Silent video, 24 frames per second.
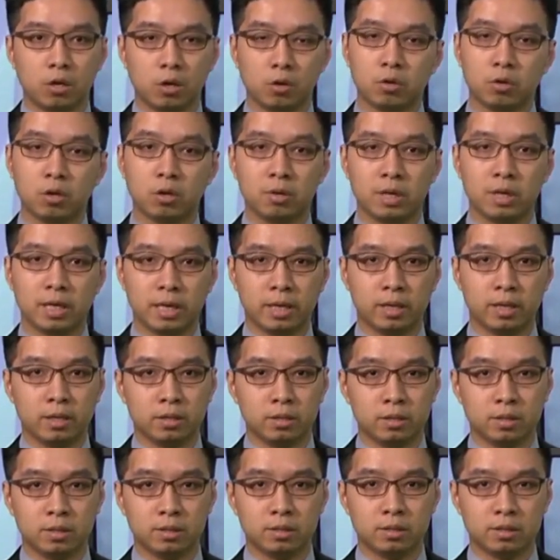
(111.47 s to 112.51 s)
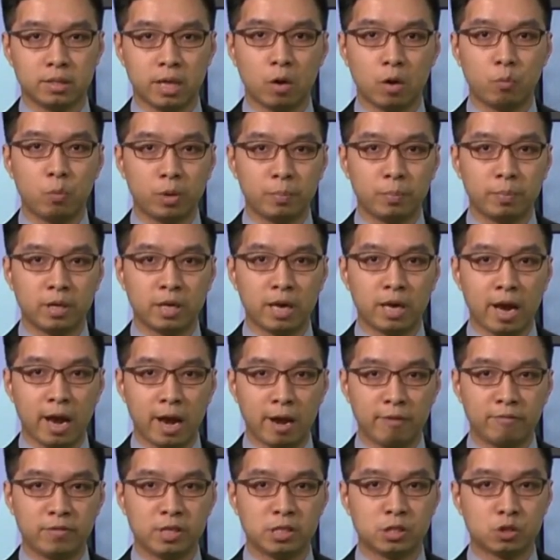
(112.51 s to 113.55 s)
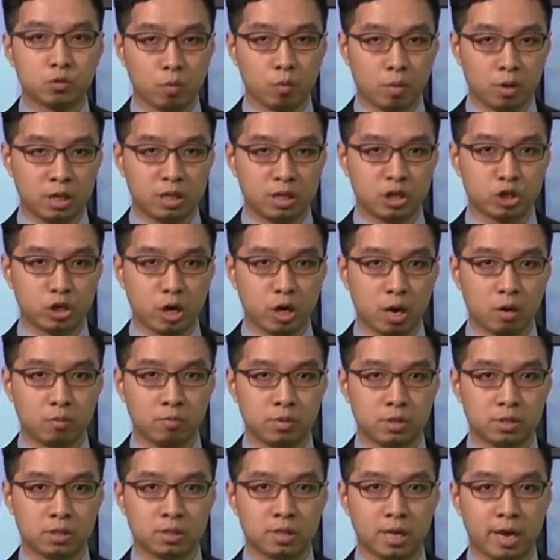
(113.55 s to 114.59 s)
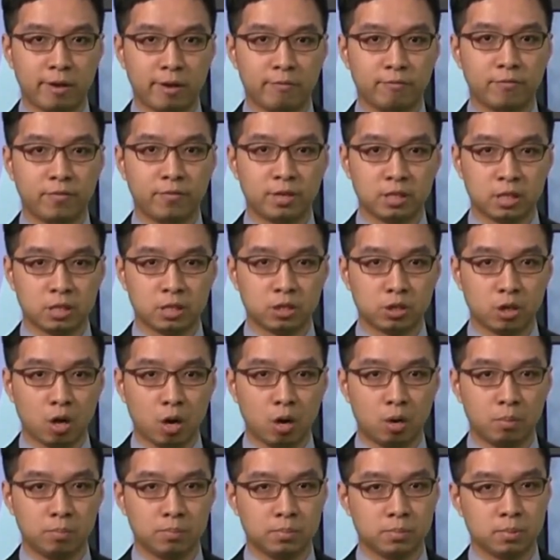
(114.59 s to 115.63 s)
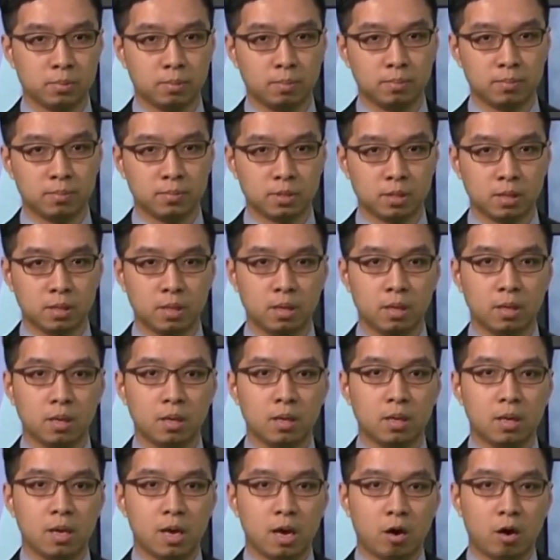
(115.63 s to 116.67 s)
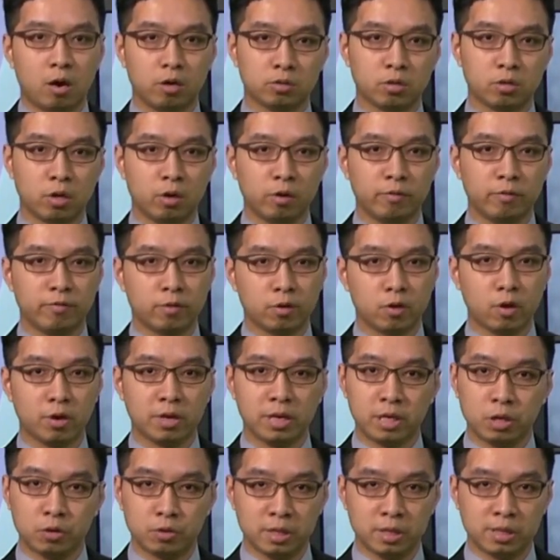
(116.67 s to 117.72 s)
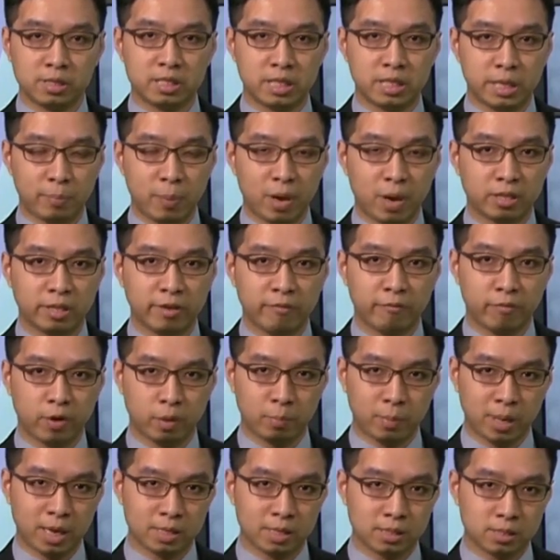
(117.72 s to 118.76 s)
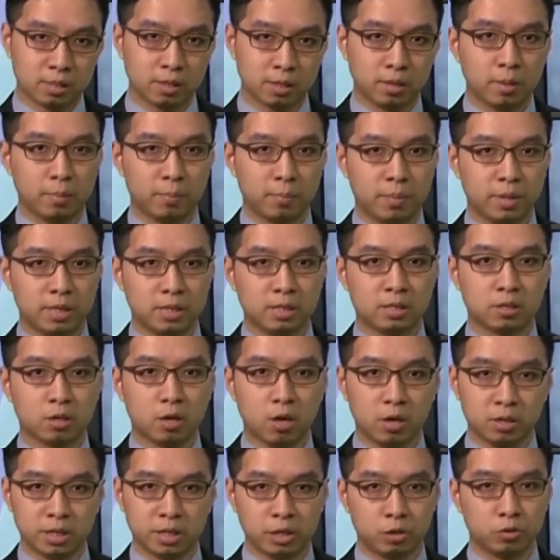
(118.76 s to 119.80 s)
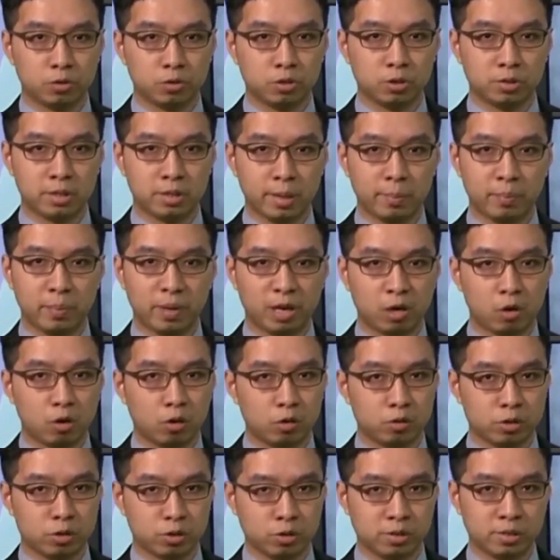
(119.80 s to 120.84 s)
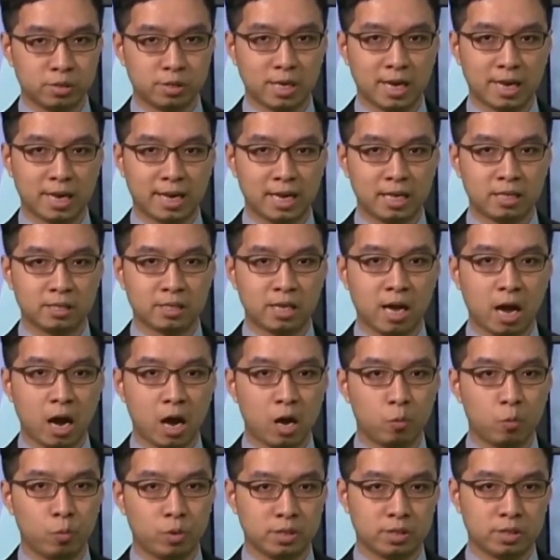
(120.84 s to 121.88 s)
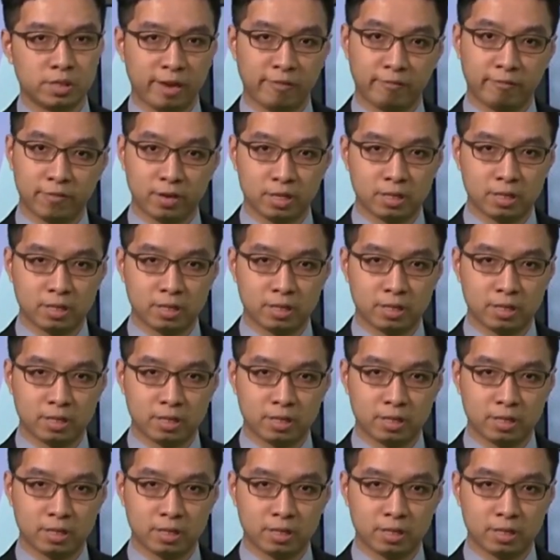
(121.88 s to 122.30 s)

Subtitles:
Locally, there will be heavy squally showers and thunderstorms. Although Koilu is departing from us, please continue to take precautions against high winds and